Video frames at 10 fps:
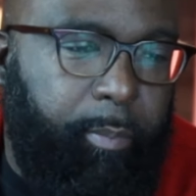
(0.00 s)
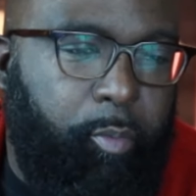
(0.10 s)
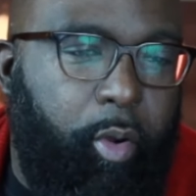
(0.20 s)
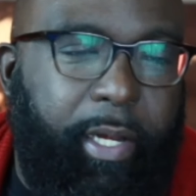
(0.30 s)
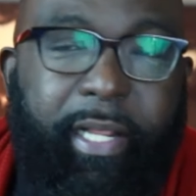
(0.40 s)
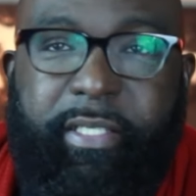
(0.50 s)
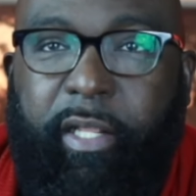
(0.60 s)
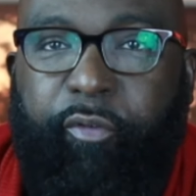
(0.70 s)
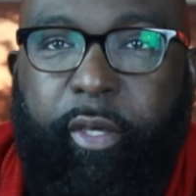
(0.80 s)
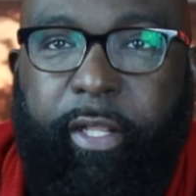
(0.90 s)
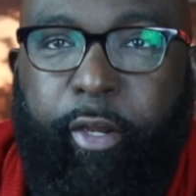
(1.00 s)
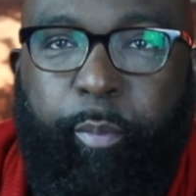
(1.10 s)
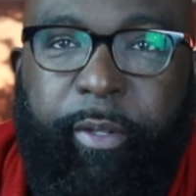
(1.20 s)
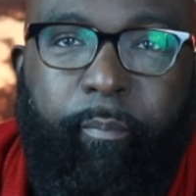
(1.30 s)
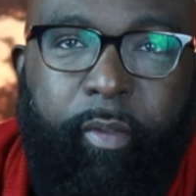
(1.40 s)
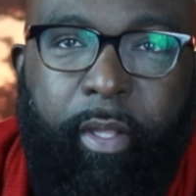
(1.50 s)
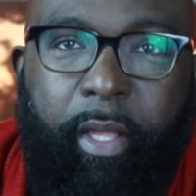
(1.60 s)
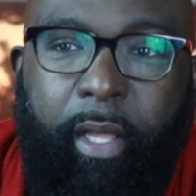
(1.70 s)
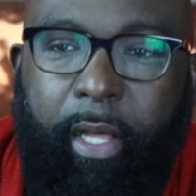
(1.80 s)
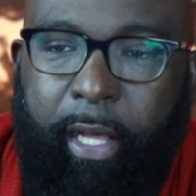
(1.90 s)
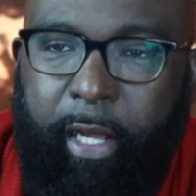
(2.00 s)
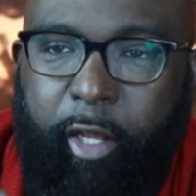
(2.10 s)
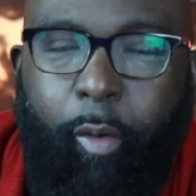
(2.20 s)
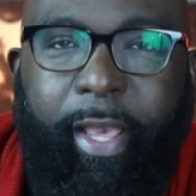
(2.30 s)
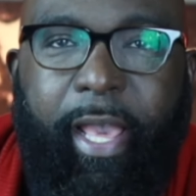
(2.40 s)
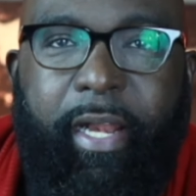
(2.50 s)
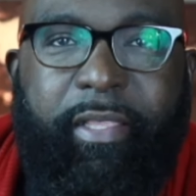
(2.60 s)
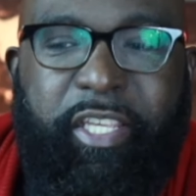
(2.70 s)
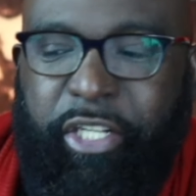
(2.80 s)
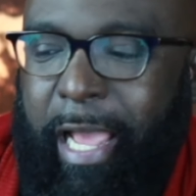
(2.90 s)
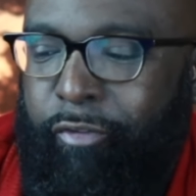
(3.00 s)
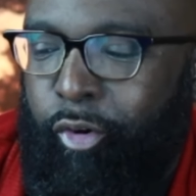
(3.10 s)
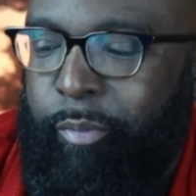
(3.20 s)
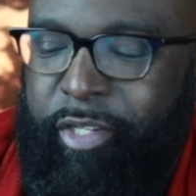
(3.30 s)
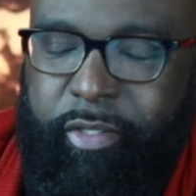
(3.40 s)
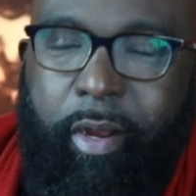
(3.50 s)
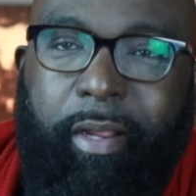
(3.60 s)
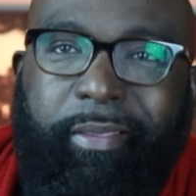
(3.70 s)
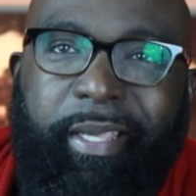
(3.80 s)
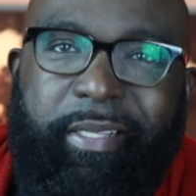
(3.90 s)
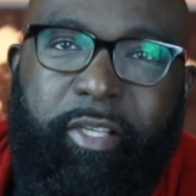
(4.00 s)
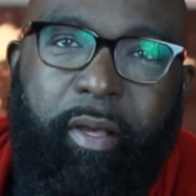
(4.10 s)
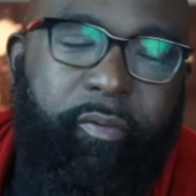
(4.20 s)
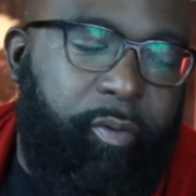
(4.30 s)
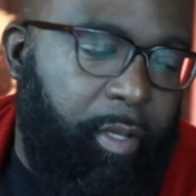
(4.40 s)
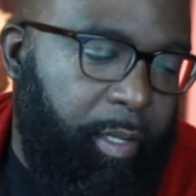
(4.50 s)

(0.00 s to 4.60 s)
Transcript: Good morning. Listen, if you can hear me, go ahead in the chat room to start things off.